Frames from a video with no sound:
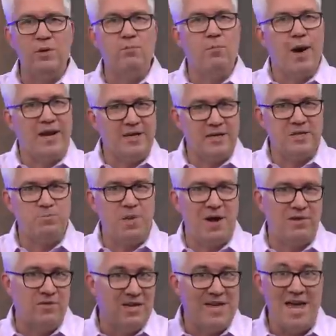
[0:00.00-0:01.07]
might
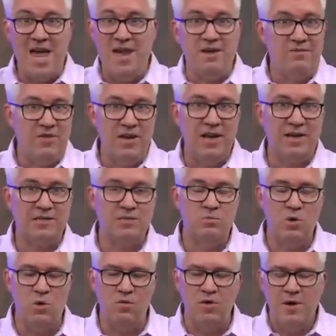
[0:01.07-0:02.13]
expect the end of the next
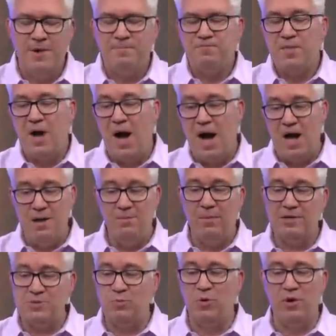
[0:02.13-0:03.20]
move. I'm
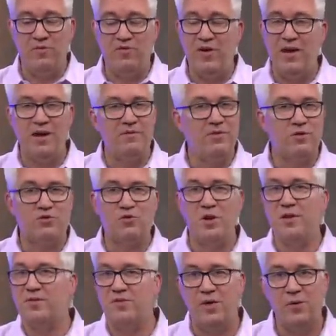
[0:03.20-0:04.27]
much more a fan of the
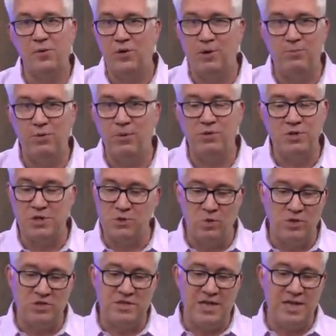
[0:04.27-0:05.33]
trend following approaches,
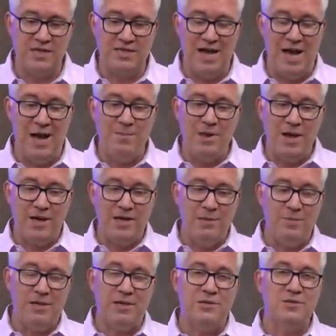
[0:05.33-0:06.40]
which says, I'm not going to
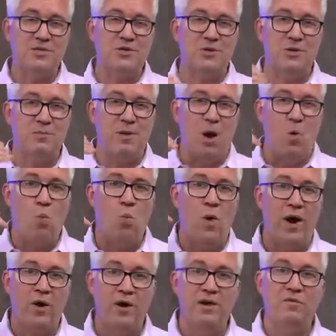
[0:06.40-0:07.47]
be concerned about
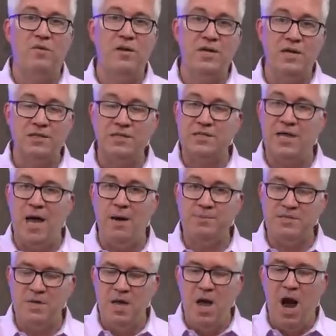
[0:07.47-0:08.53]
where NVIDIA
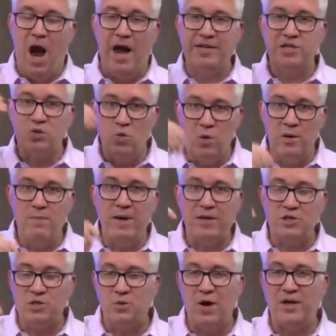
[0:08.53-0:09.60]
stops. I just want to make
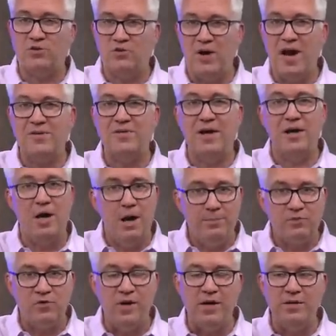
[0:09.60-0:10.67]
sure I track that
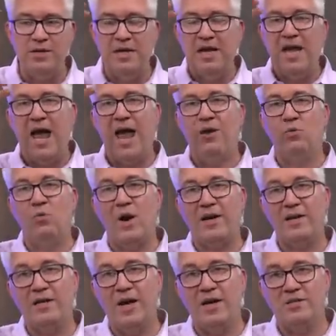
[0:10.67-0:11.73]
uptrend and
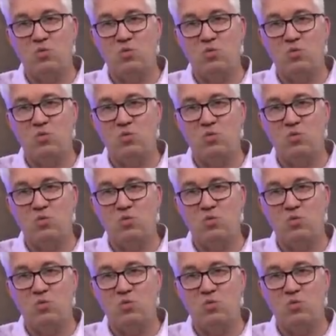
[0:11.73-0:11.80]
recognize